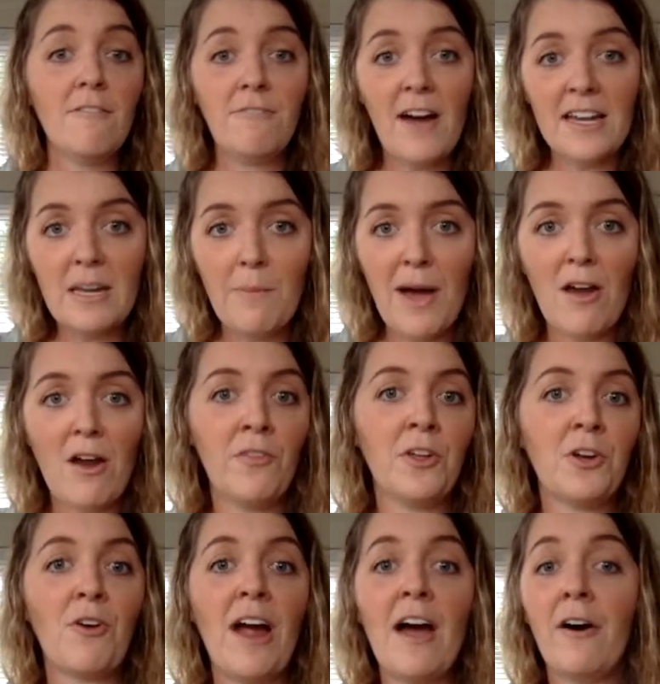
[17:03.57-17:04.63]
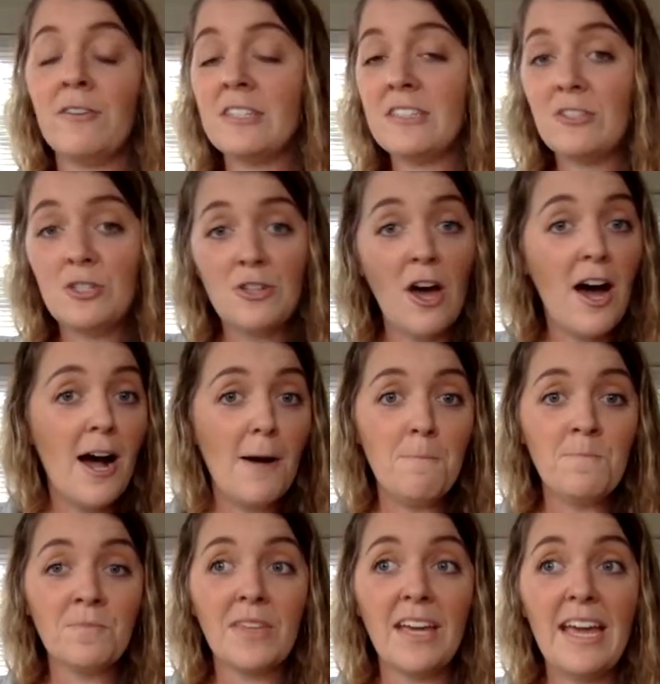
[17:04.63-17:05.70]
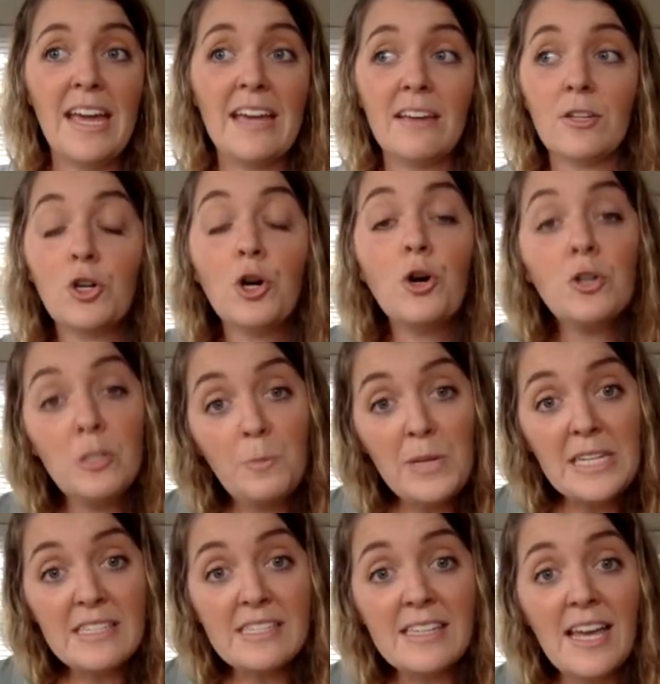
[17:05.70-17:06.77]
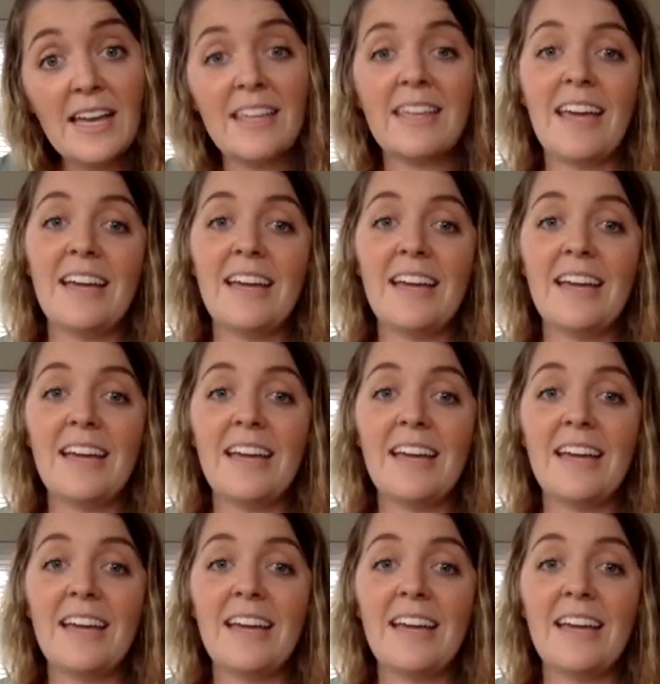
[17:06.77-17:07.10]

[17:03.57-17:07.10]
find a bat on the ground, it could be sick.